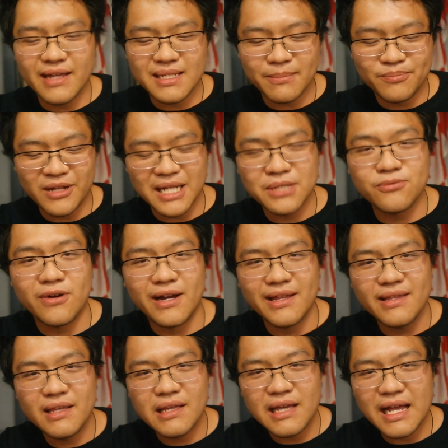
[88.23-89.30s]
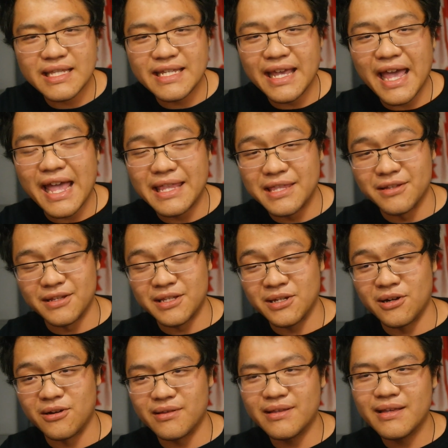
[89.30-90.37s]
is a +1 at the end of the
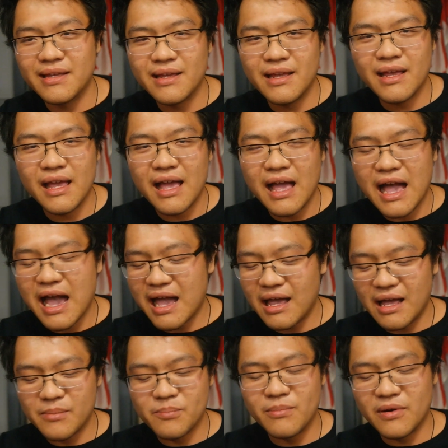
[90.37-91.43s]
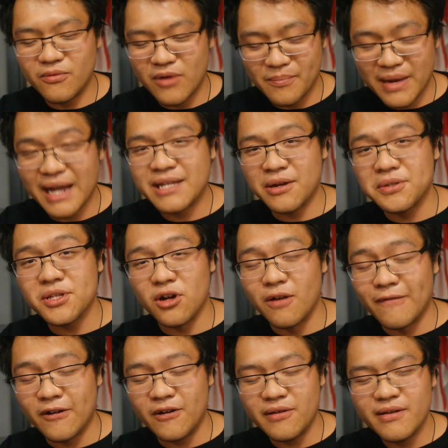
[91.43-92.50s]
turn. When my turn's
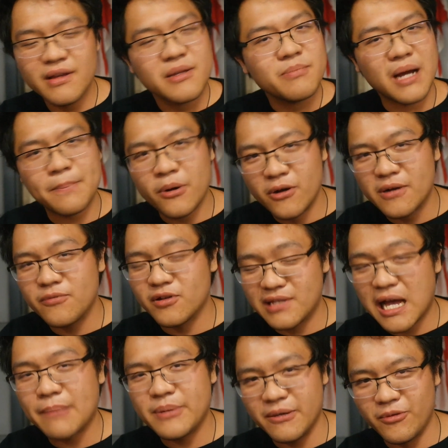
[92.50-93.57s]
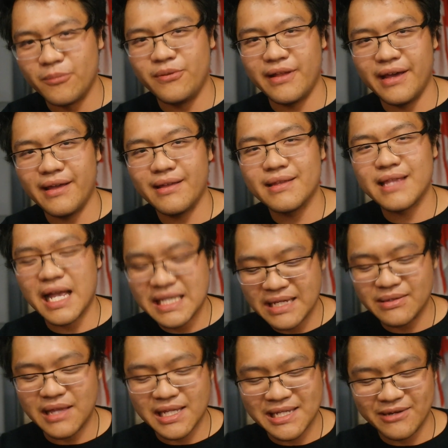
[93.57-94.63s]
over, my opponent will not be able to play. That's
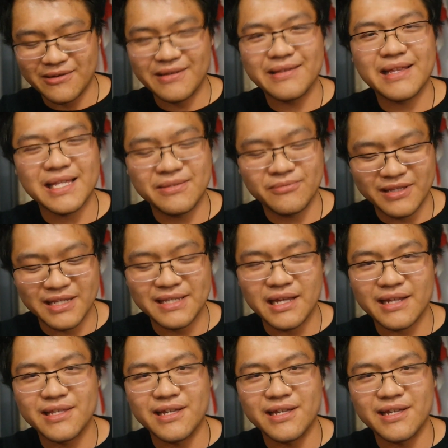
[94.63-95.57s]
what this deck